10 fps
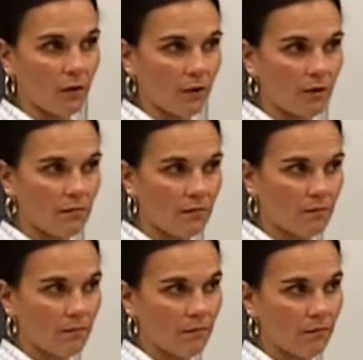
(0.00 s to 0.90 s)
eluent
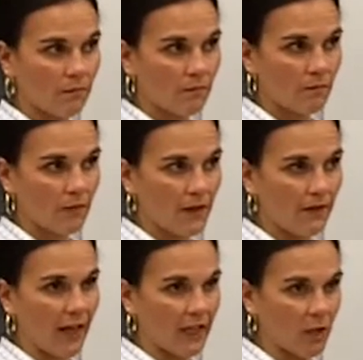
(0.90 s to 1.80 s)

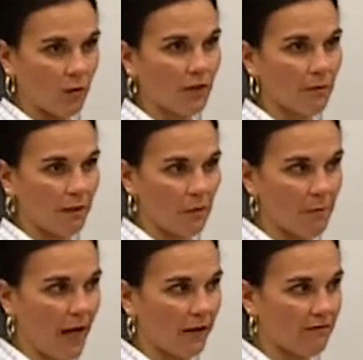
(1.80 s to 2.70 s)
in that equilibrium
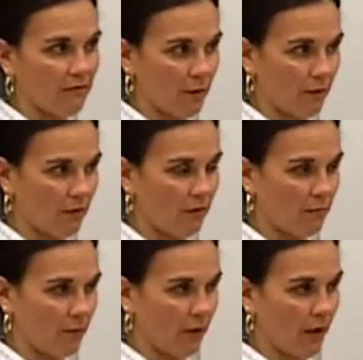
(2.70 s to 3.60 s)
back and forth,
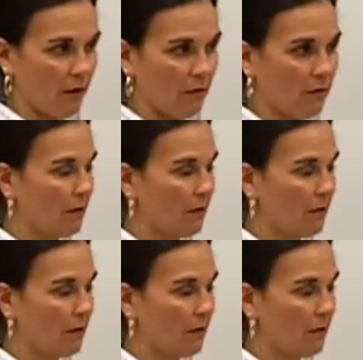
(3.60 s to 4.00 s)
okay?